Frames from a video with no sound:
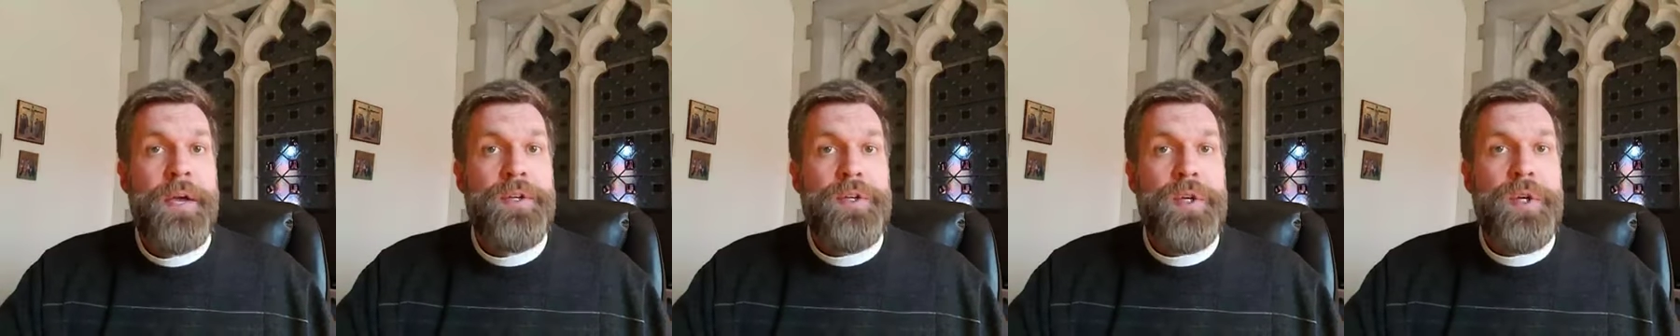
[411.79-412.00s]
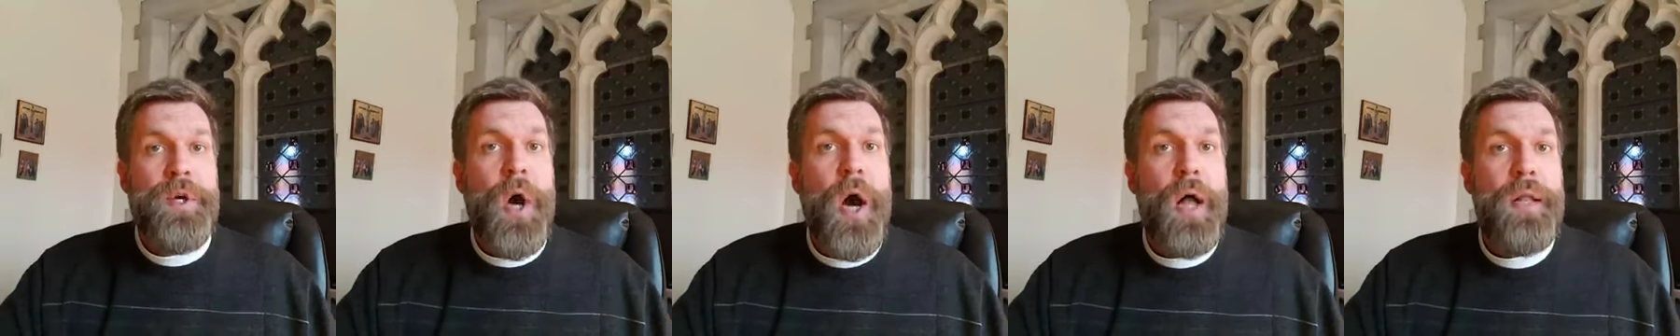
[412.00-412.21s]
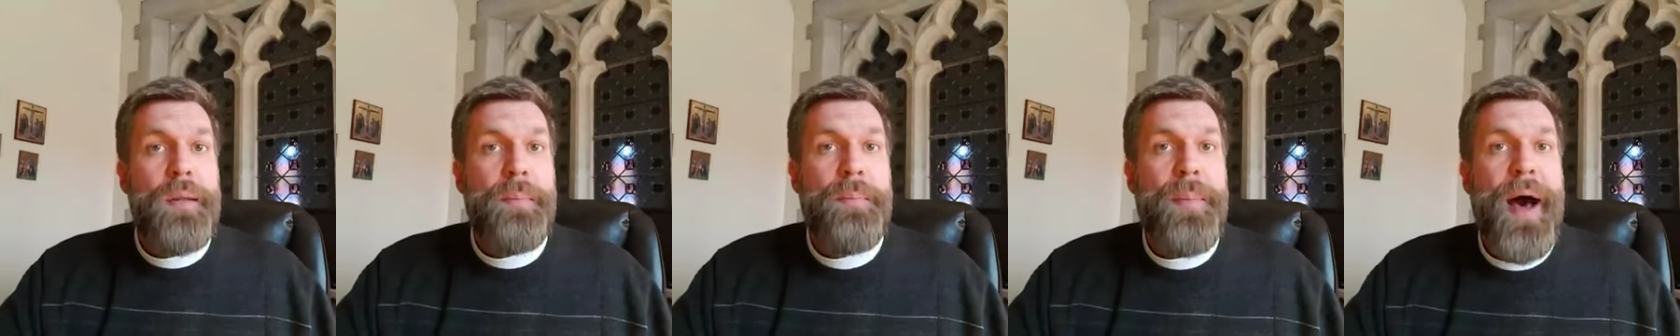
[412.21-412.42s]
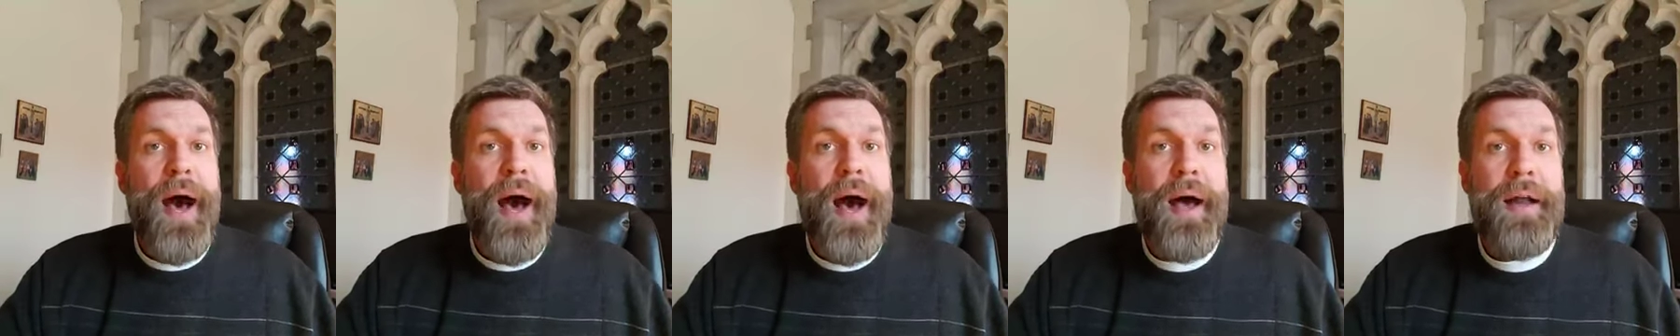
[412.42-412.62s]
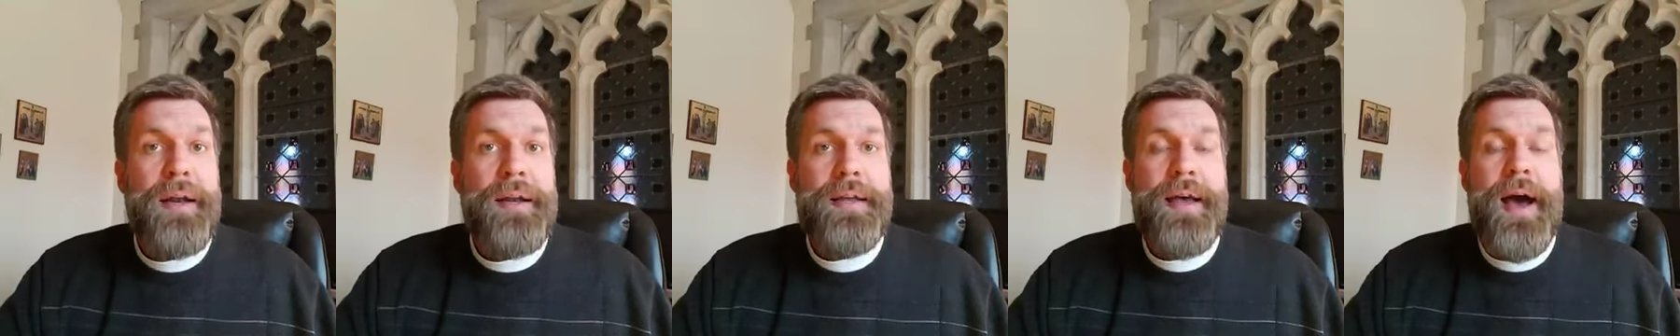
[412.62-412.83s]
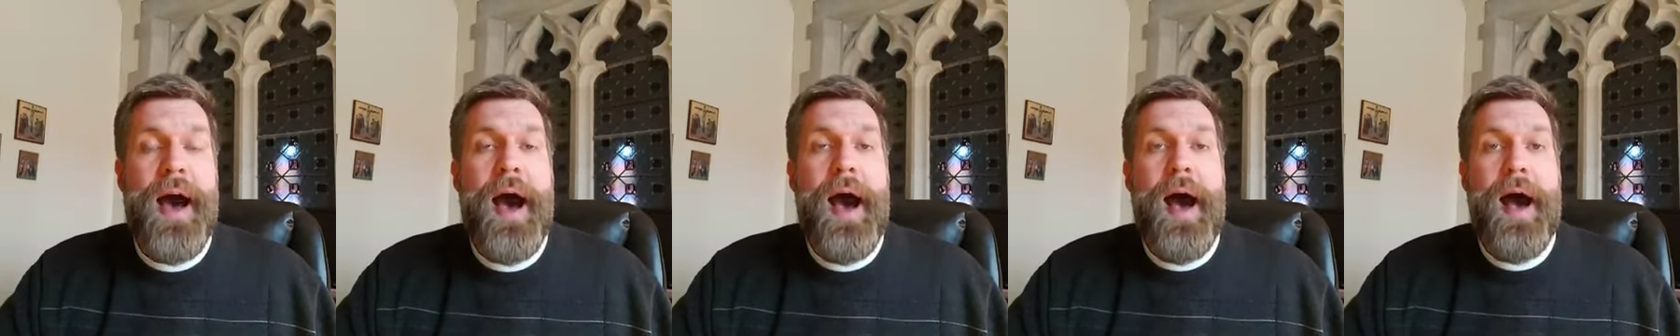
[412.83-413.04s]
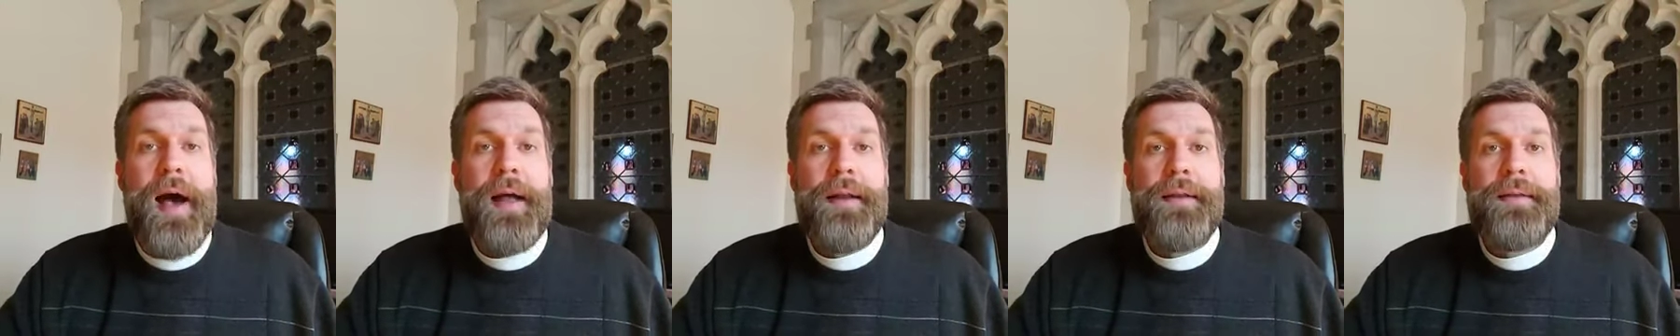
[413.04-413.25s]
to call upon
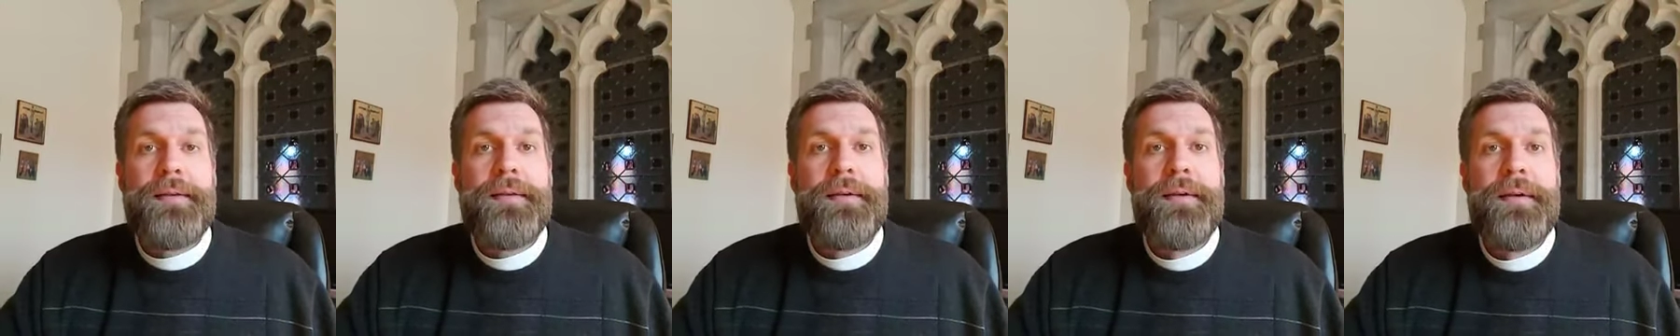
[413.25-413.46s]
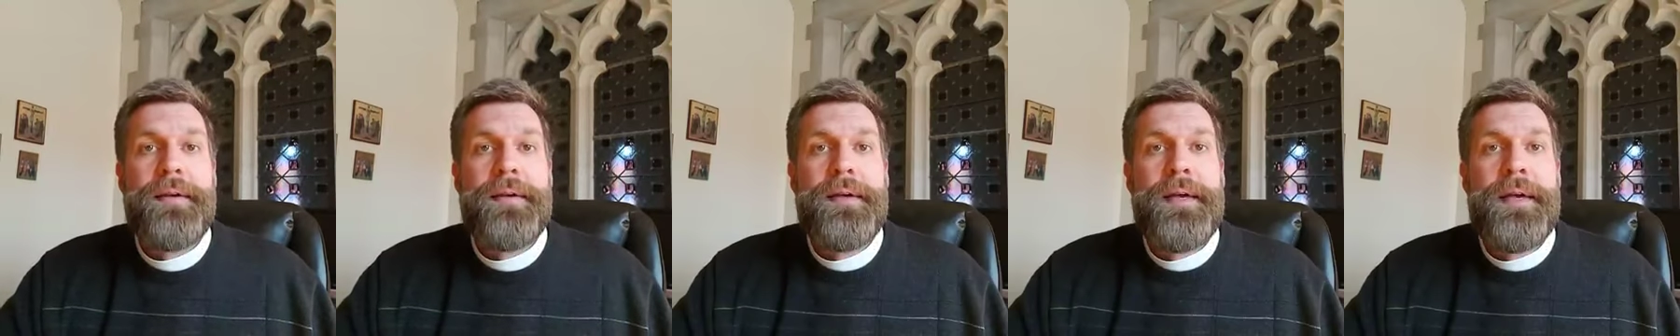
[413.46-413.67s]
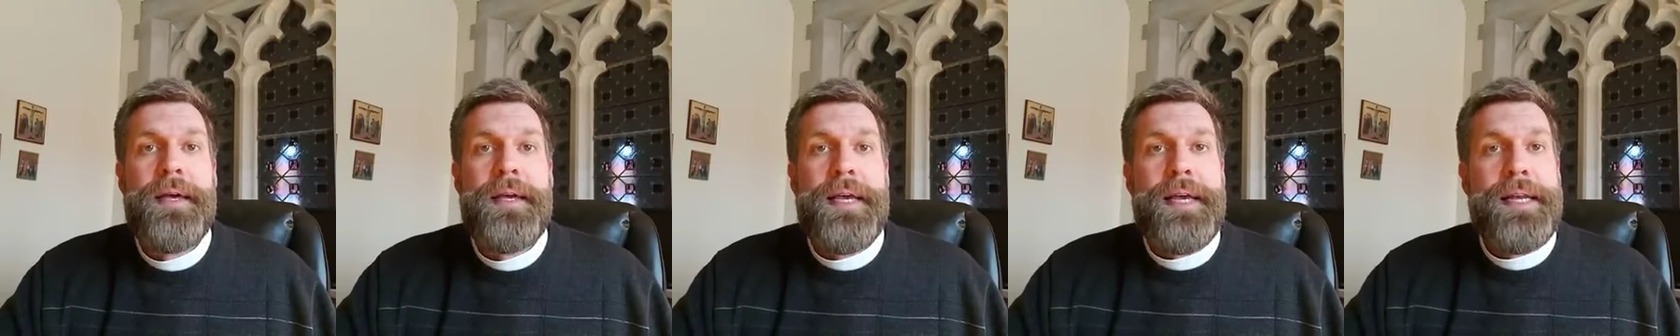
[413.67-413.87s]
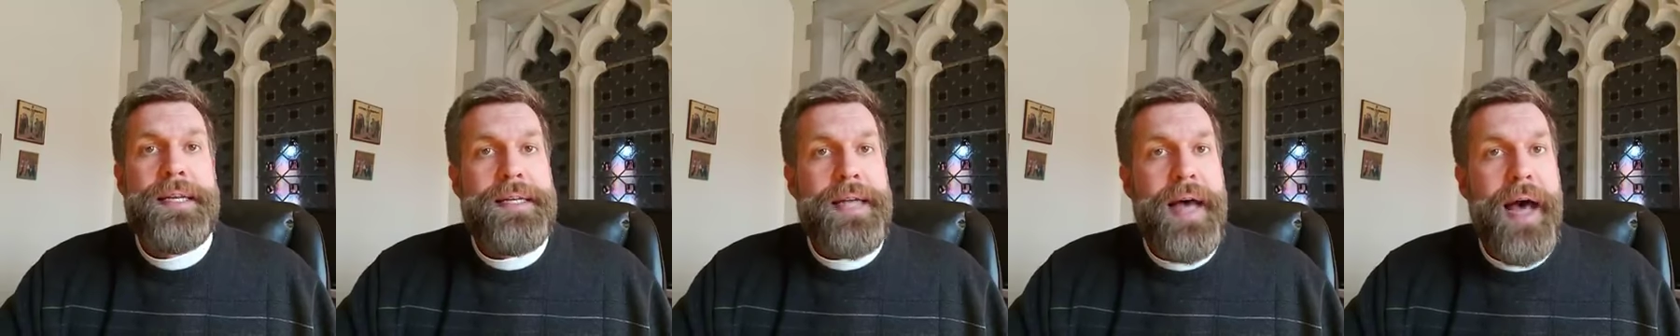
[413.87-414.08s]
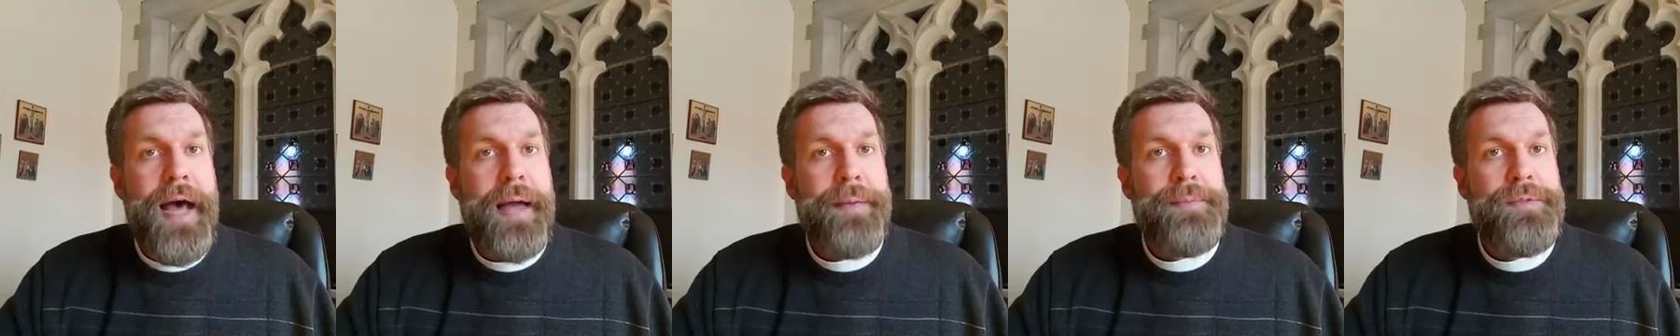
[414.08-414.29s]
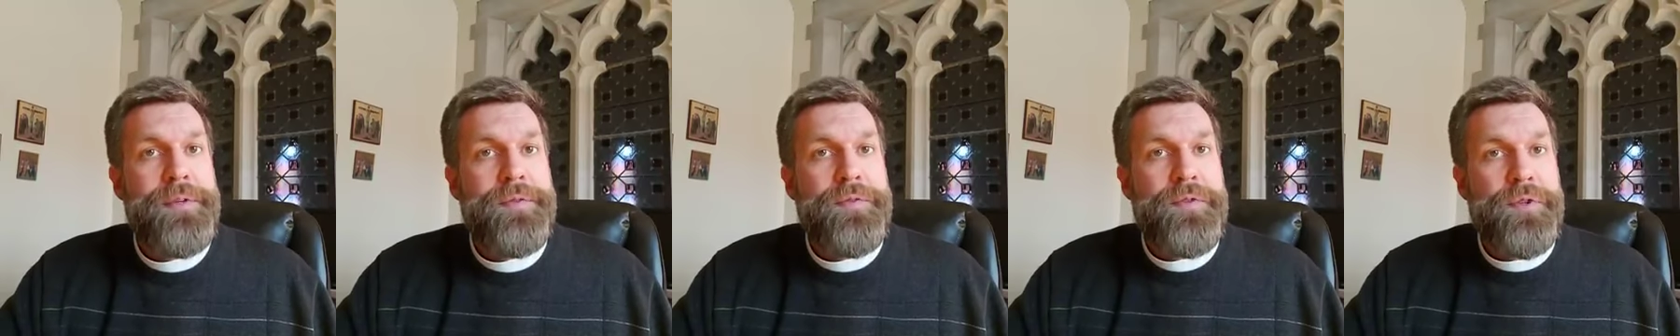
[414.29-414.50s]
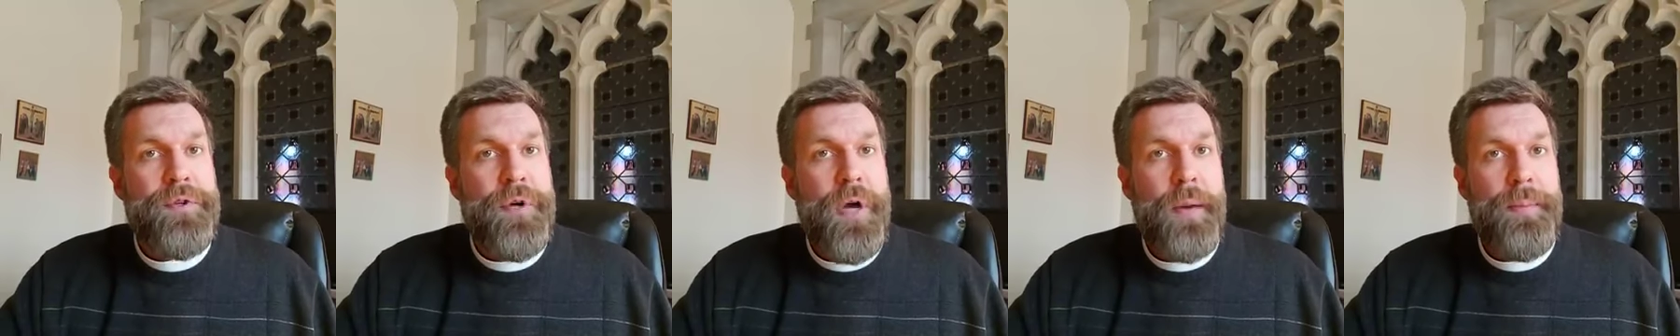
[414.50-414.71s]
God in times
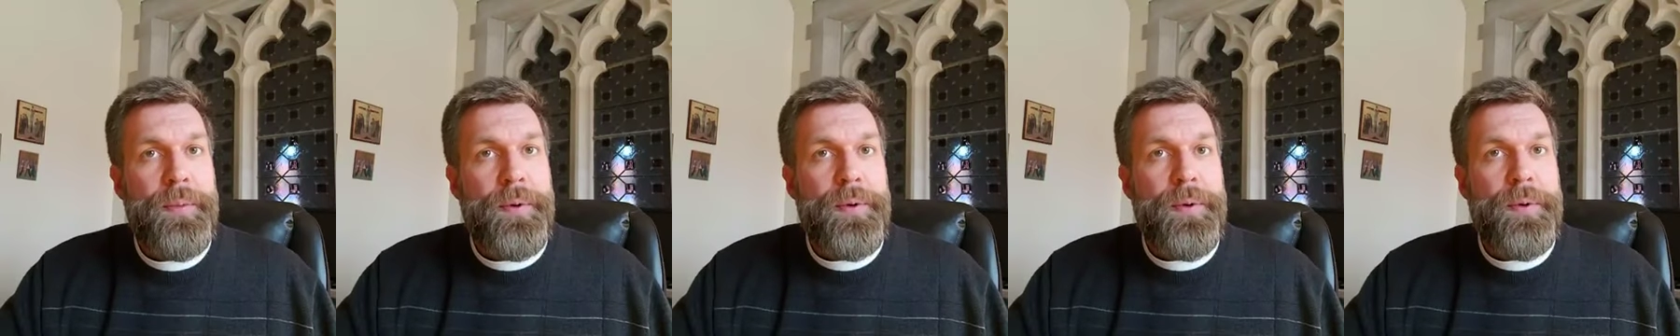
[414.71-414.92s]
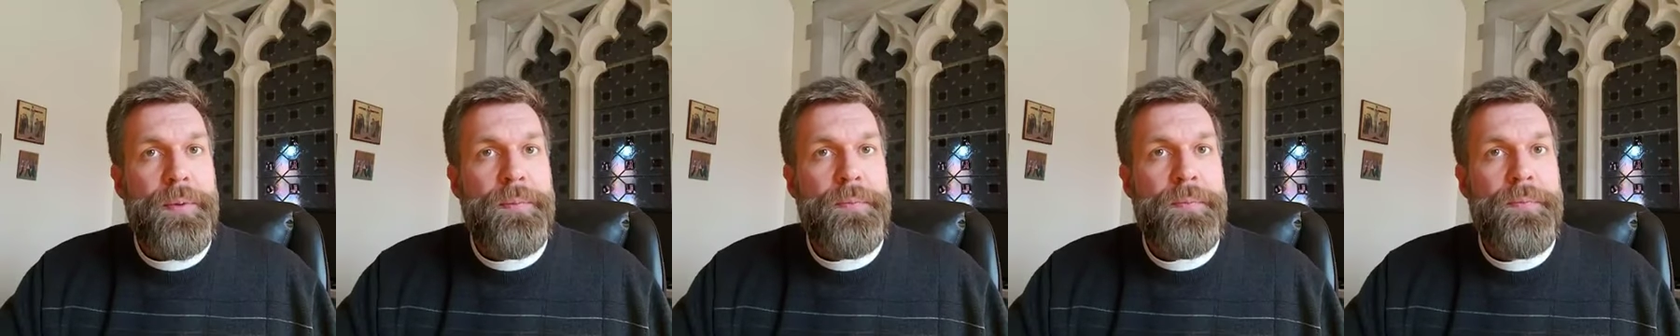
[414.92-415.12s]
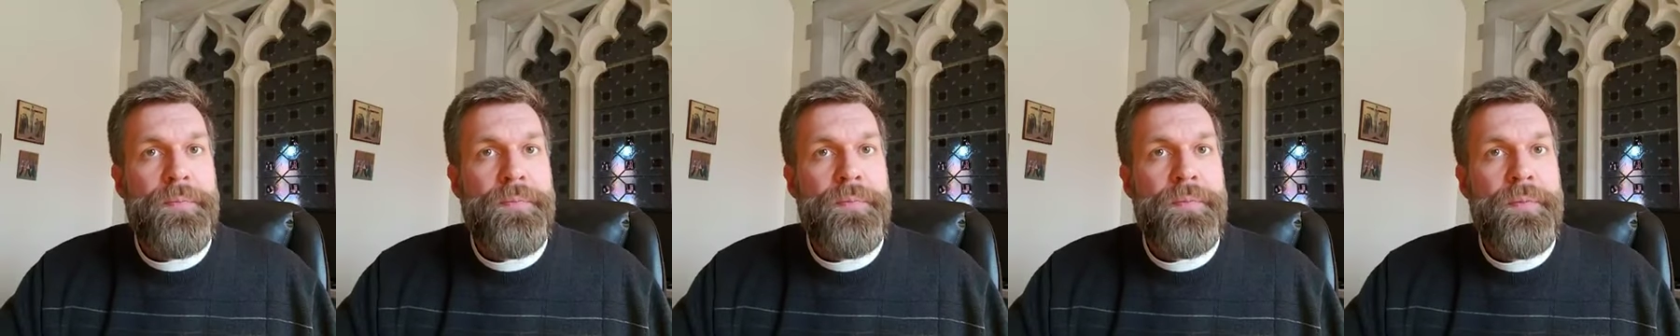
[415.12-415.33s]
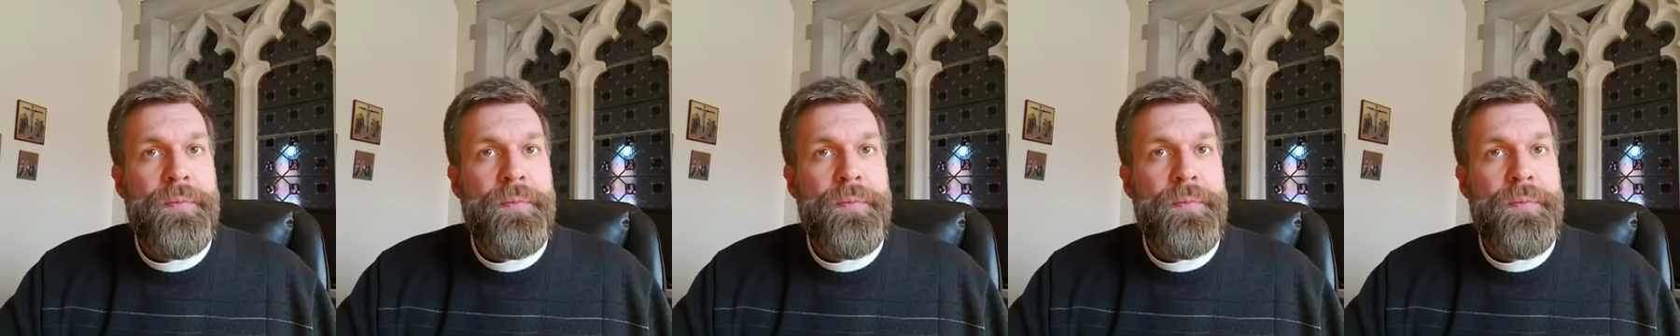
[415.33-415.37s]
of trouble?